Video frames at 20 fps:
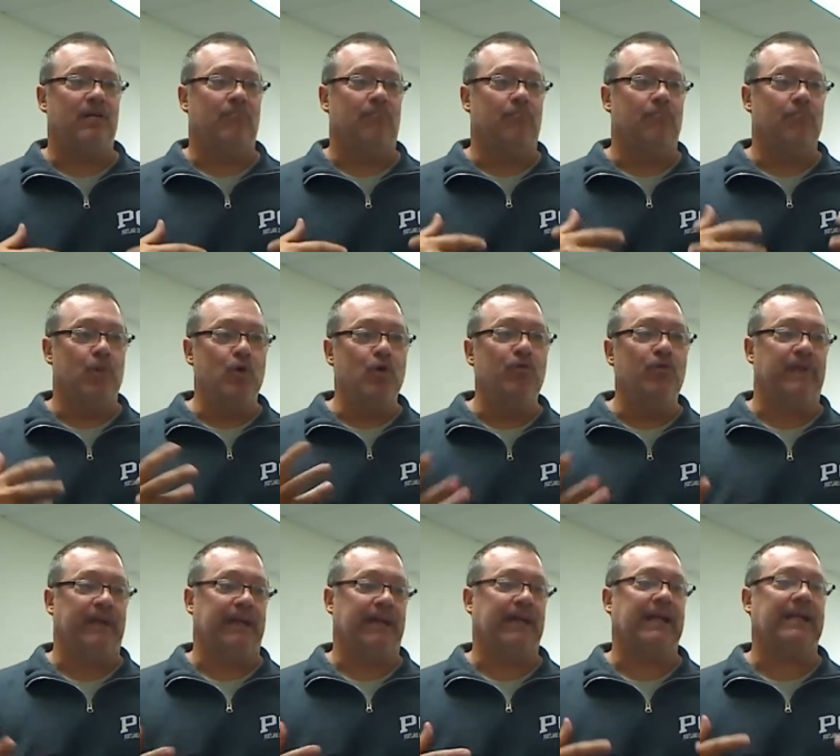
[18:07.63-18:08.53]

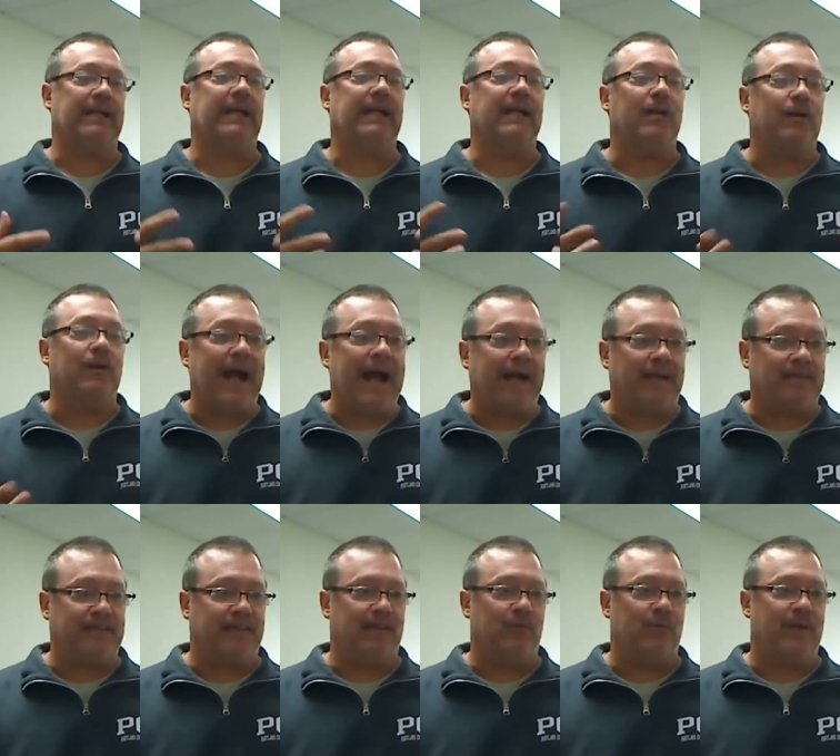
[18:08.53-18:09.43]
moving and
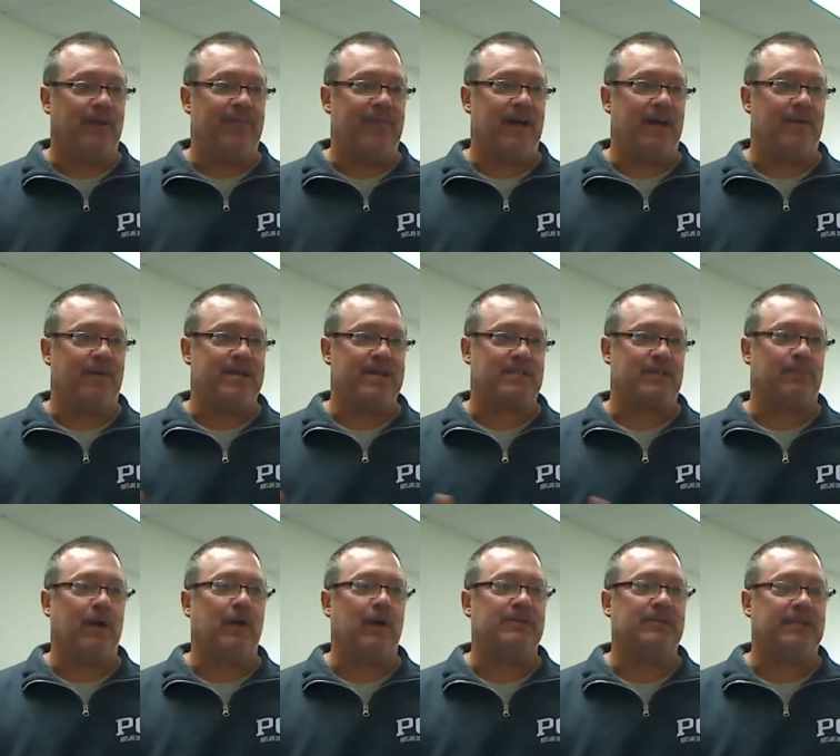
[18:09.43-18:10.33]
interacting with them, as
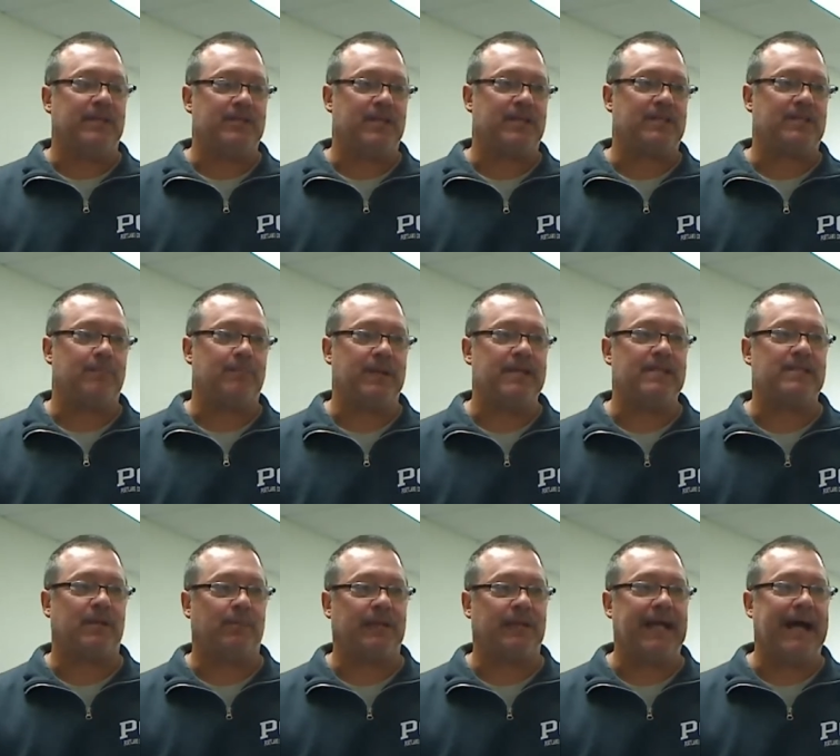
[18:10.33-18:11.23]
opposed to just a piece
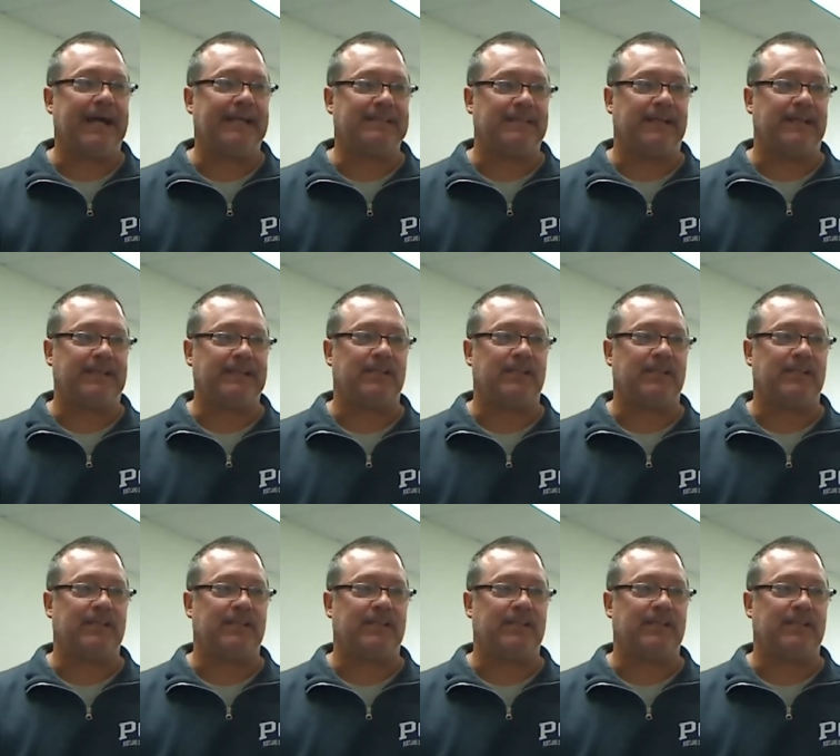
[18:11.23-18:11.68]
of plastic.